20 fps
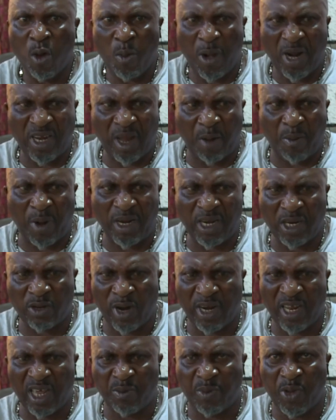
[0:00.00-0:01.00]
But it's about this
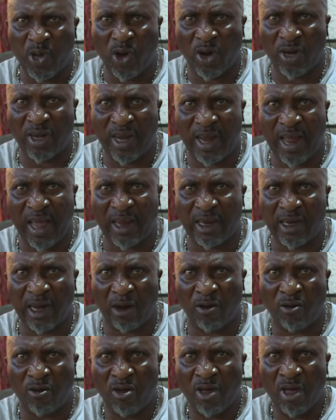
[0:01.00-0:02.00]
one is beyond leg now.
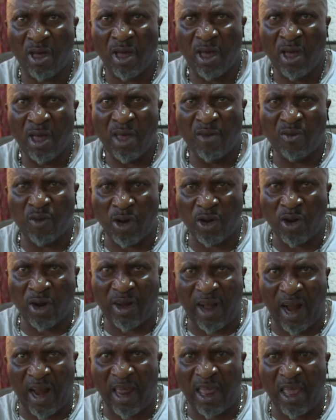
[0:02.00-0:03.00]
If you want to
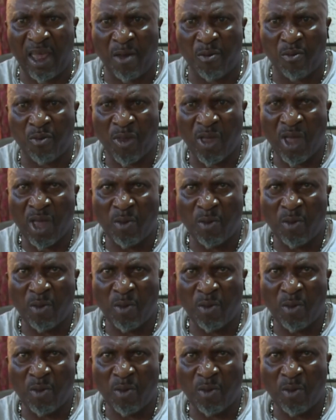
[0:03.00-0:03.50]
carry him,